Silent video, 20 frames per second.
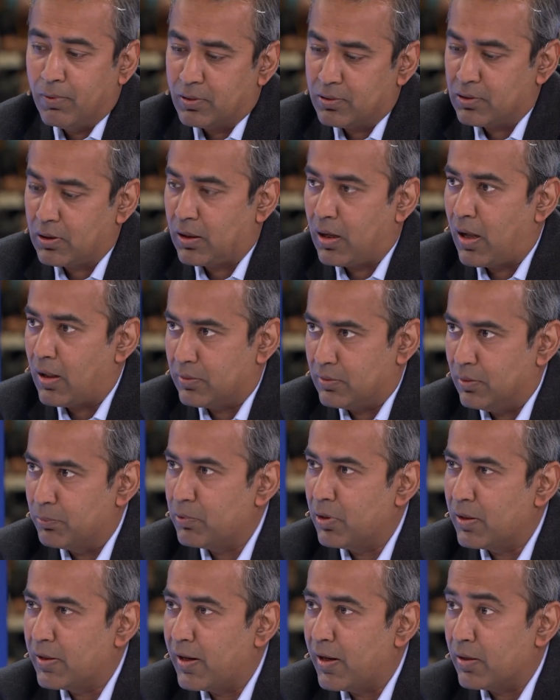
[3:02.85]
What's the cost
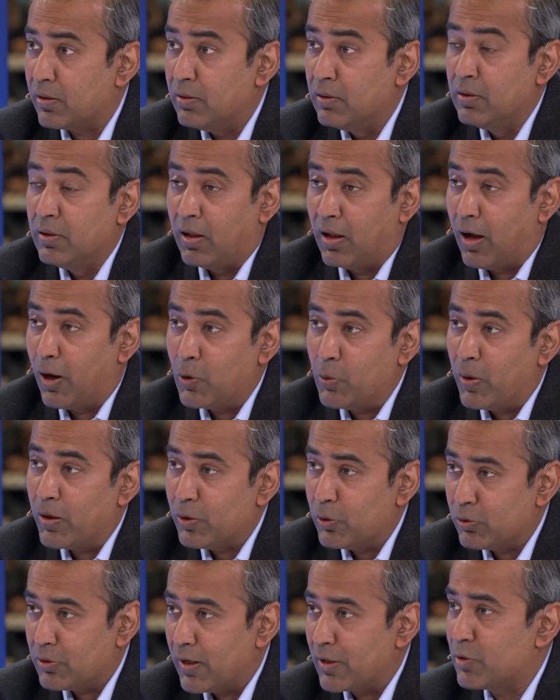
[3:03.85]
I'm going to get? How do I
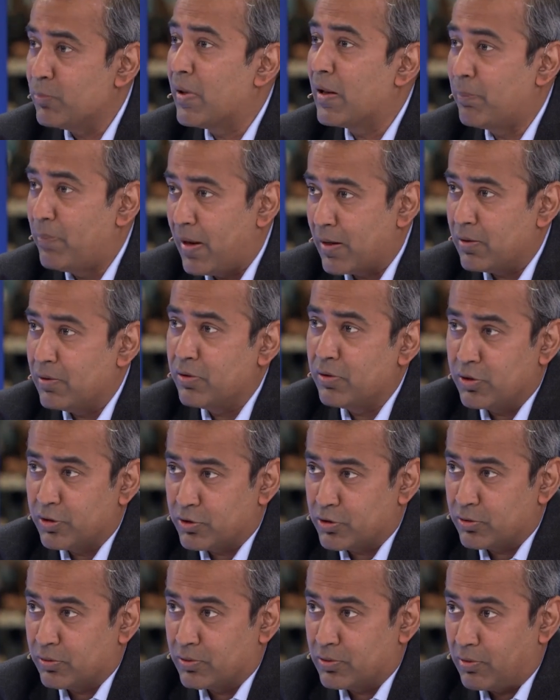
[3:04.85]
use that to make better
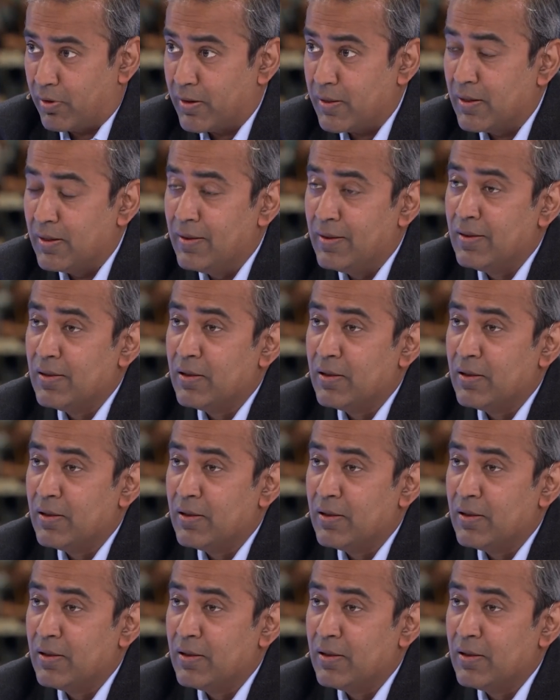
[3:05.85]
decisions, right?